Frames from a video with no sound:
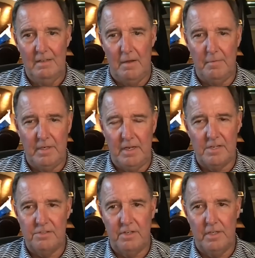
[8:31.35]
I mean,
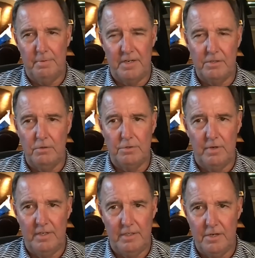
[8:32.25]
yesterday the price of gold
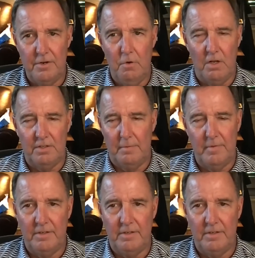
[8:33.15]
traded at a new all-time